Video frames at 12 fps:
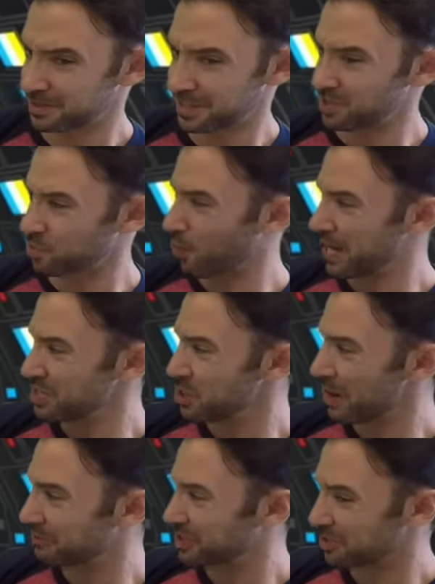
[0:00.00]
Since when do
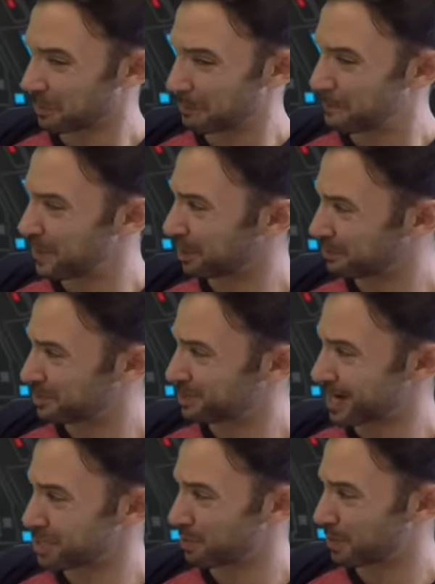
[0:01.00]
you have such a big
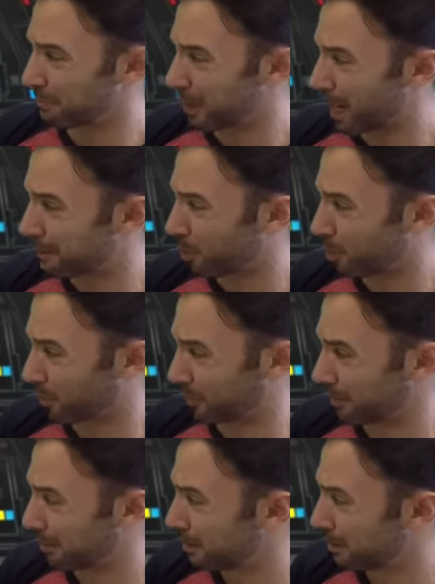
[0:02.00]
obsession with popcorn?